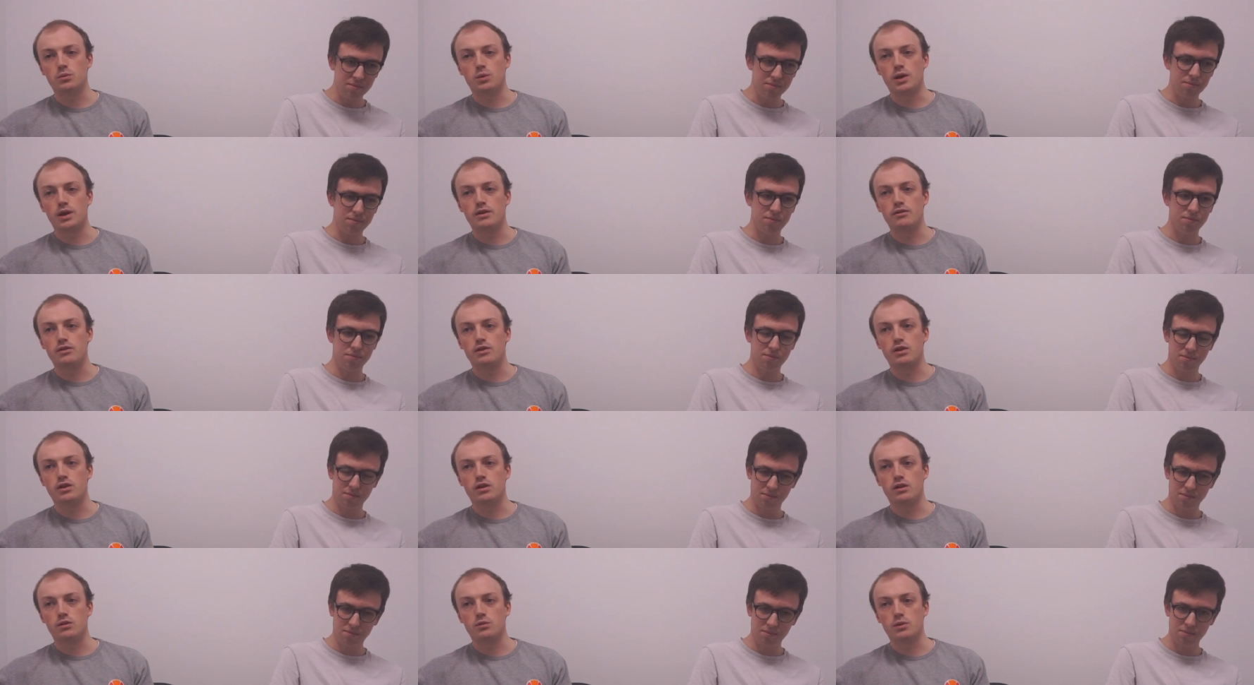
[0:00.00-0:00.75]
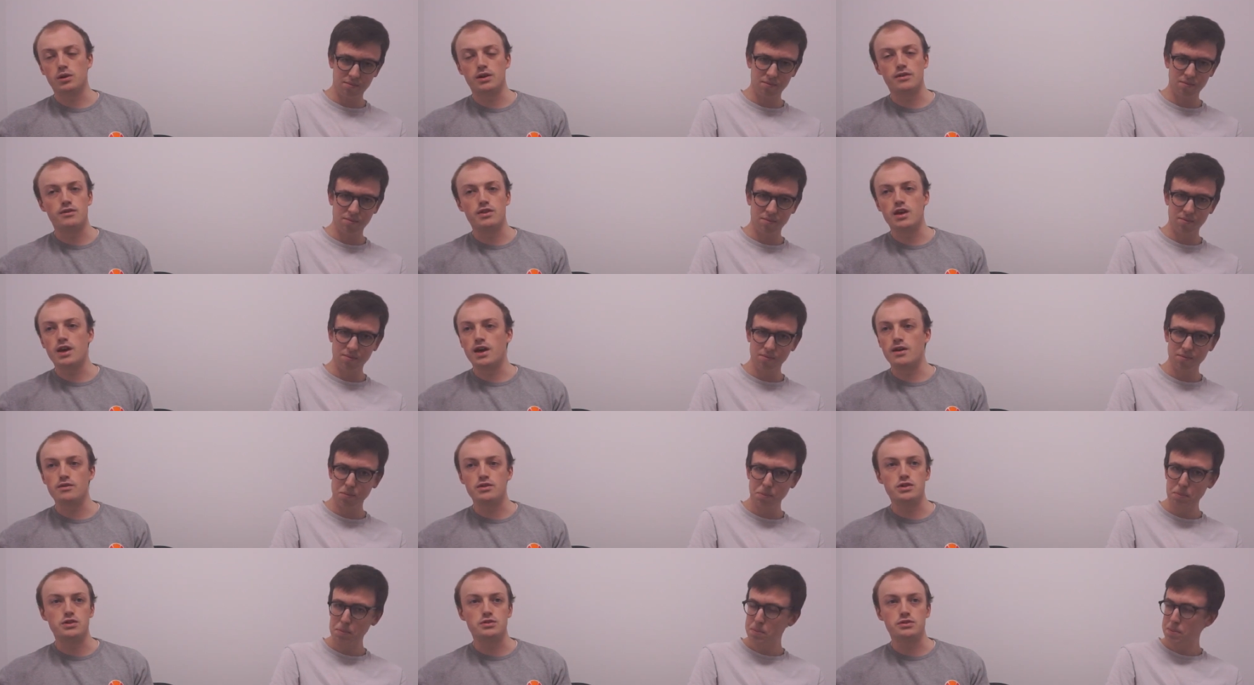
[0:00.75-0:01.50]
Speaker 1: whatever whatever the
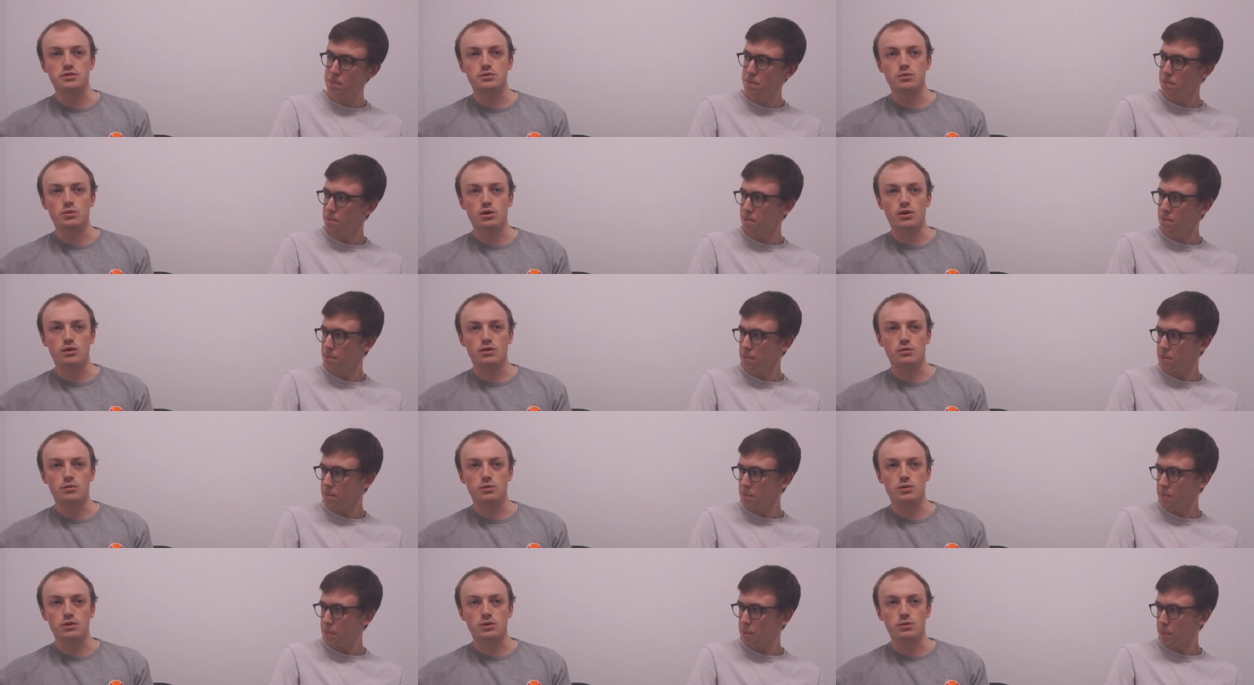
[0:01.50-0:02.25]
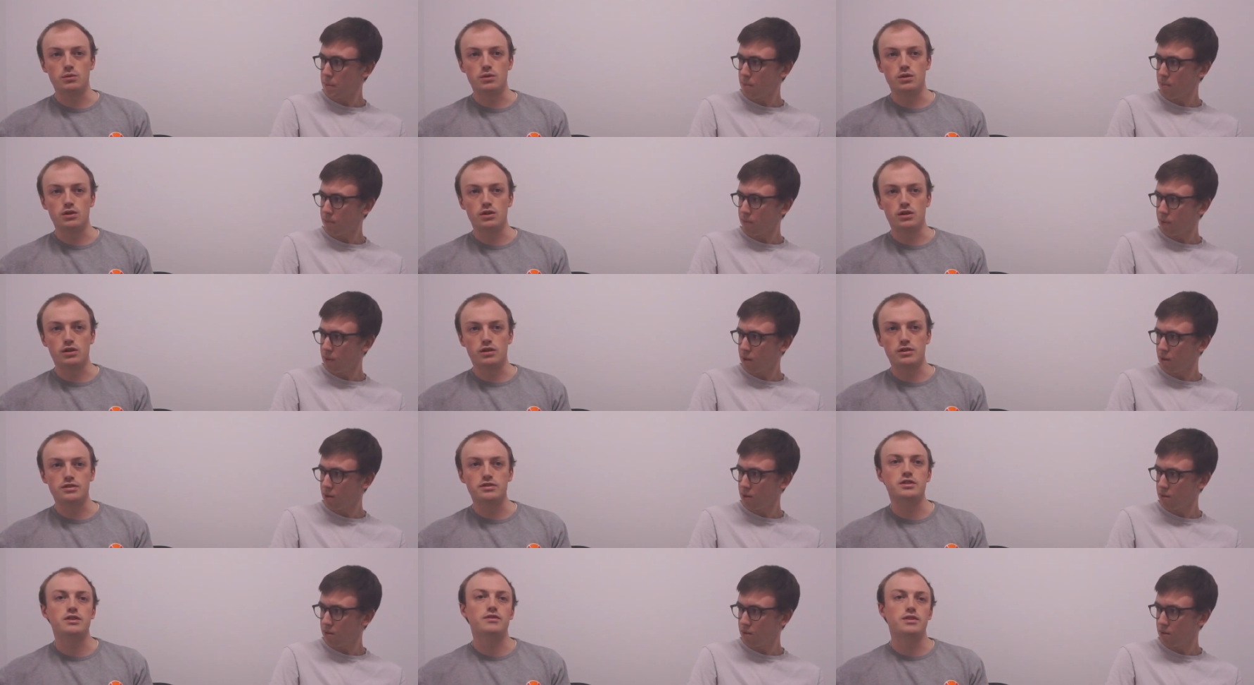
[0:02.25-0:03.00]
heavy users want, we'll, we'll look
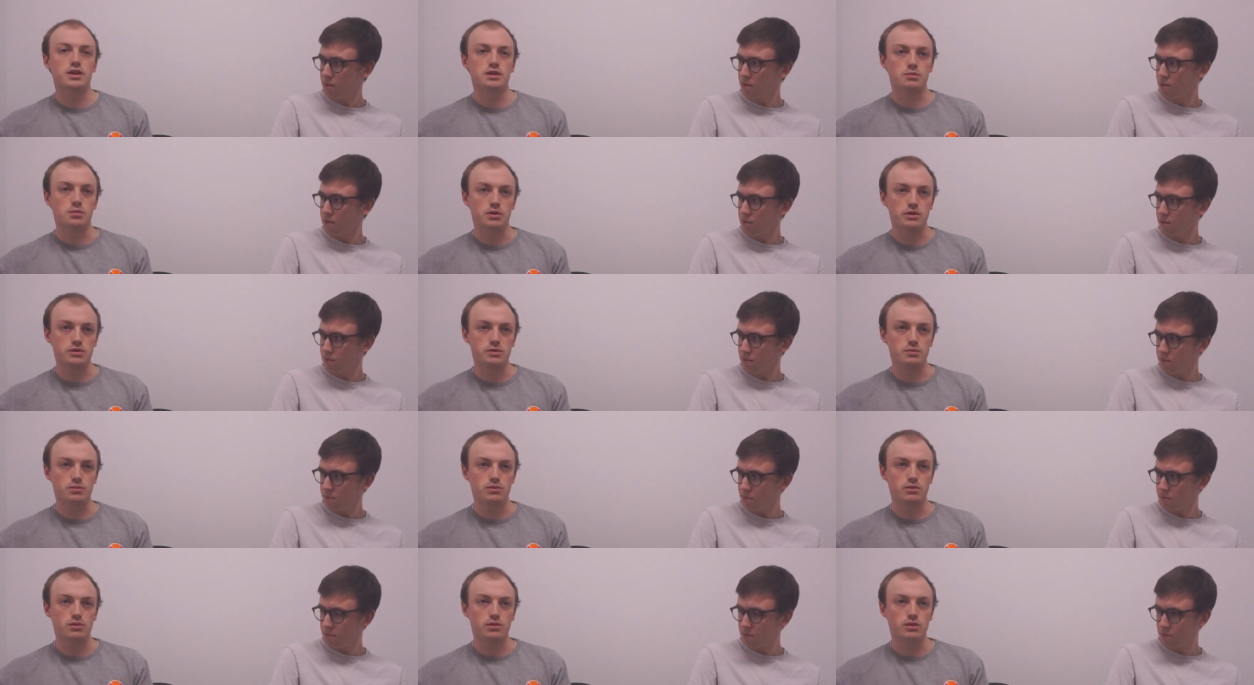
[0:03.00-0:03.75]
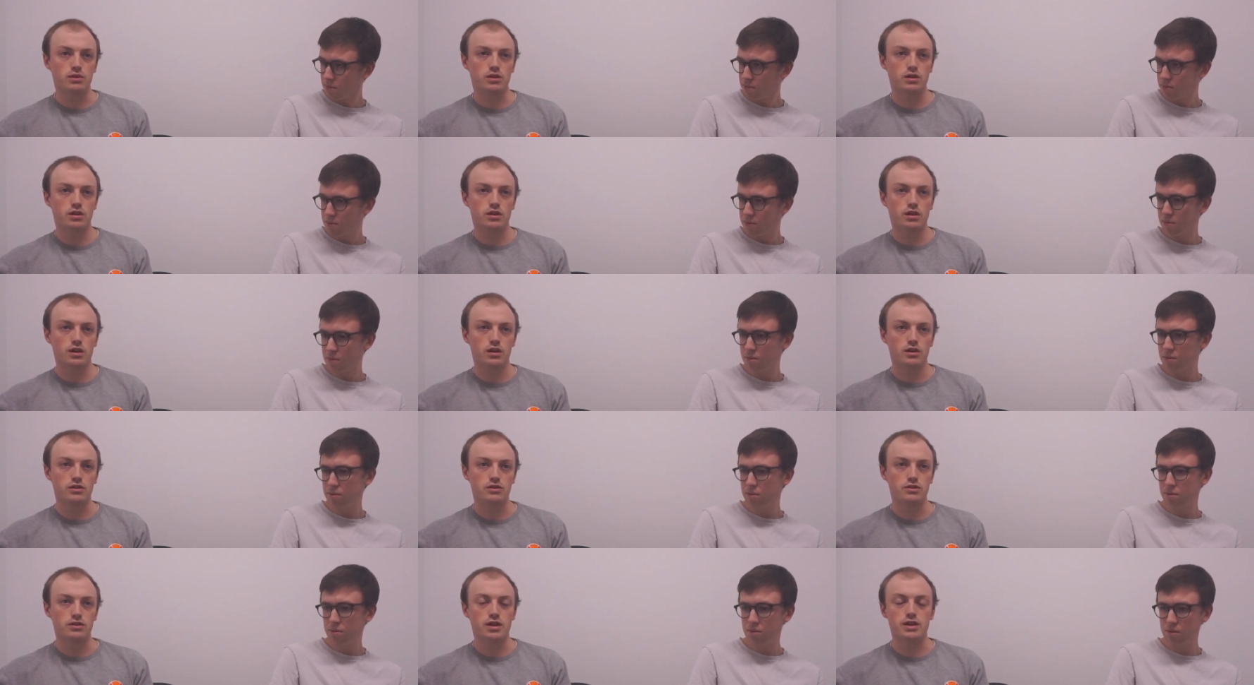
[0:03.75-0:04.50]
and see if that's possible,
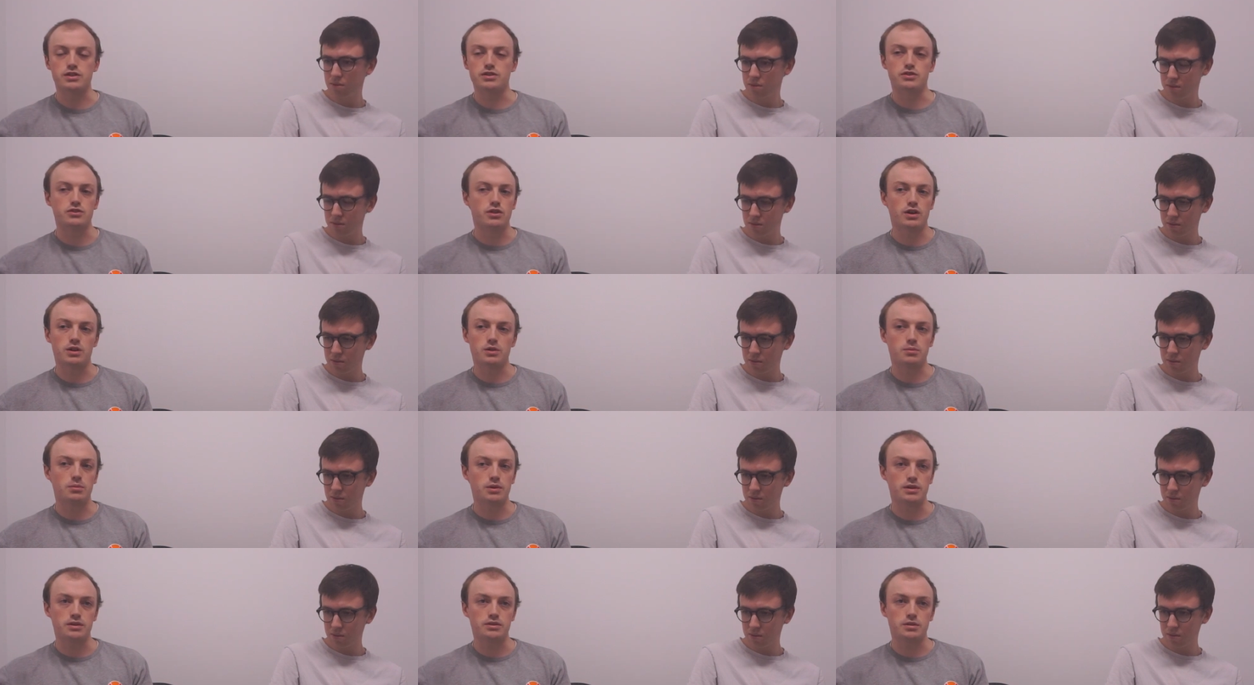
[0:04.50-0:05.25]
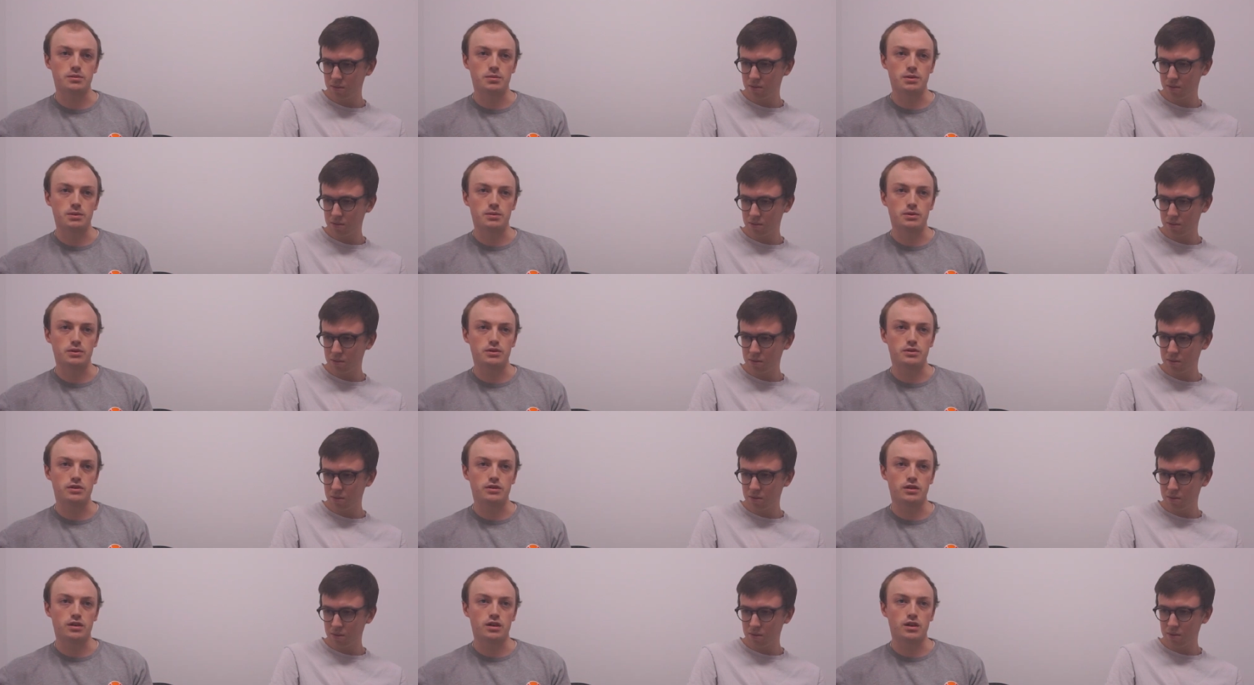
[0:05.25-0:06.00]
and yeah, just try to please the people
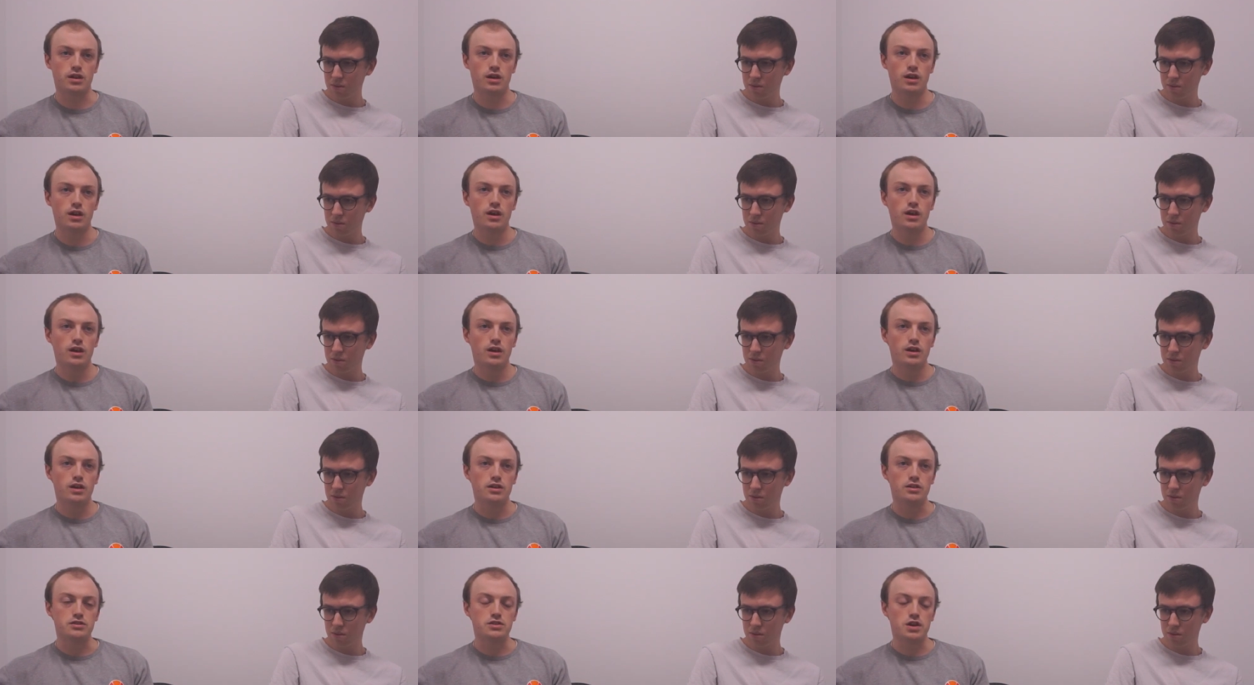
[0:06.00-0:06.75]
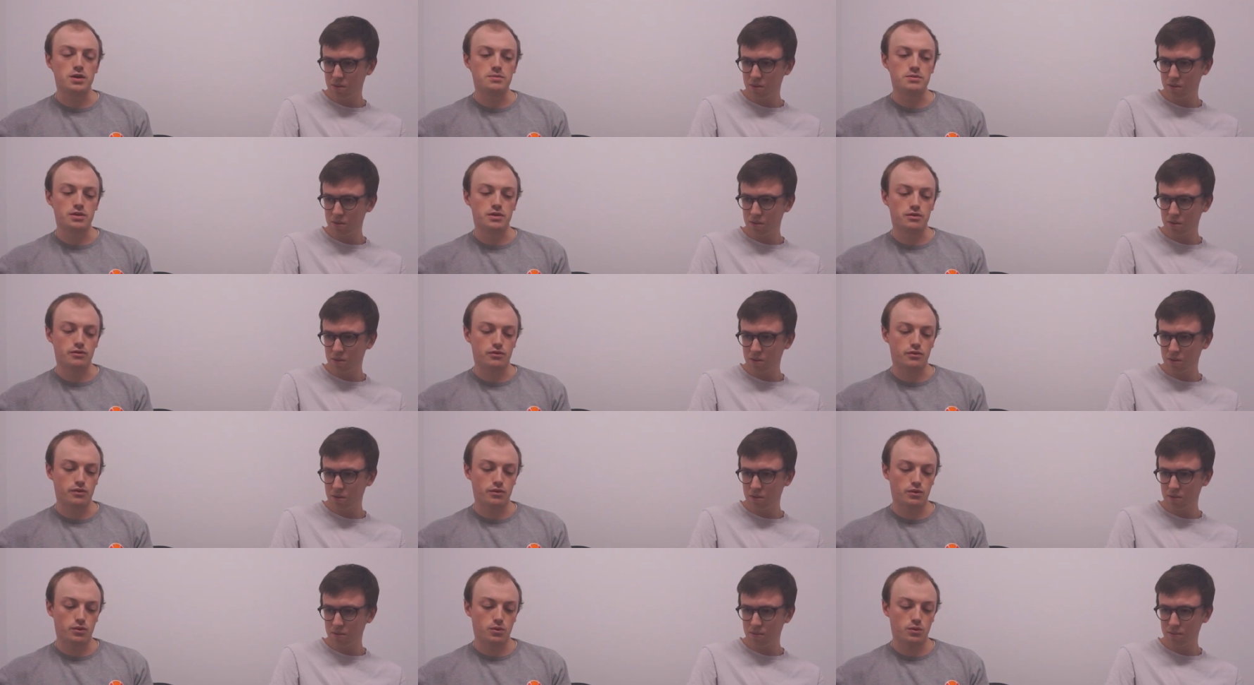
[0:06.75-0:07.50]
using it. In terms
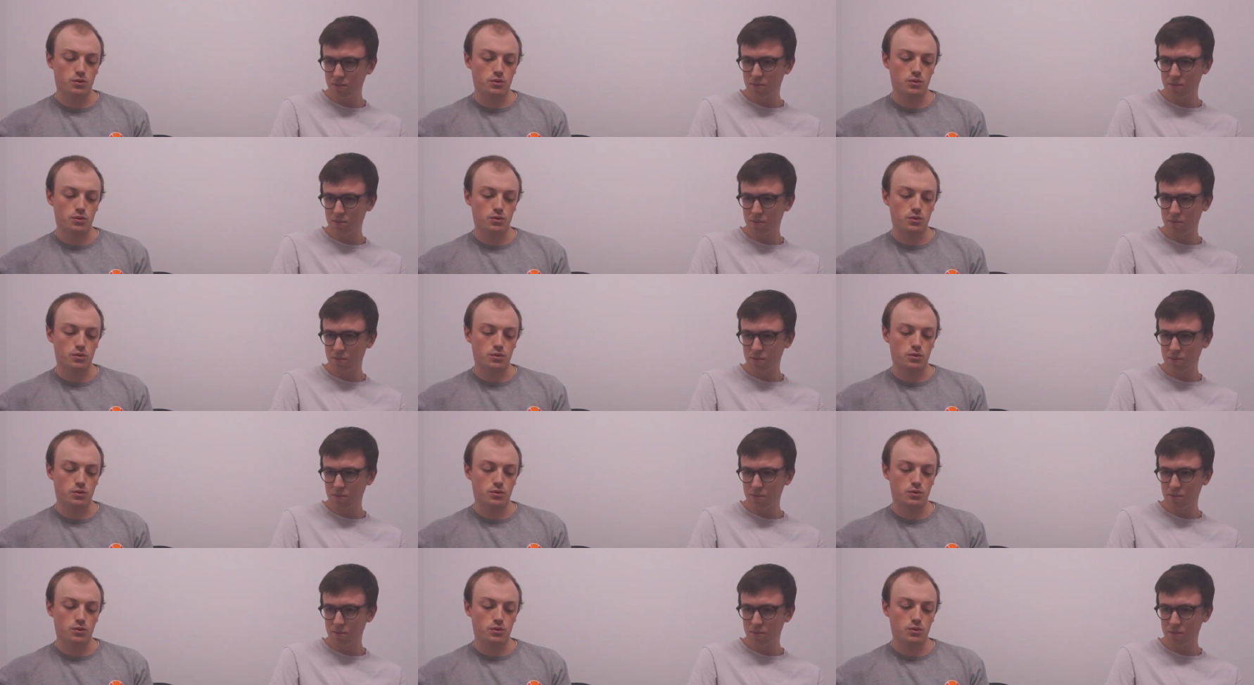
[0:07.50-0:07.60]
of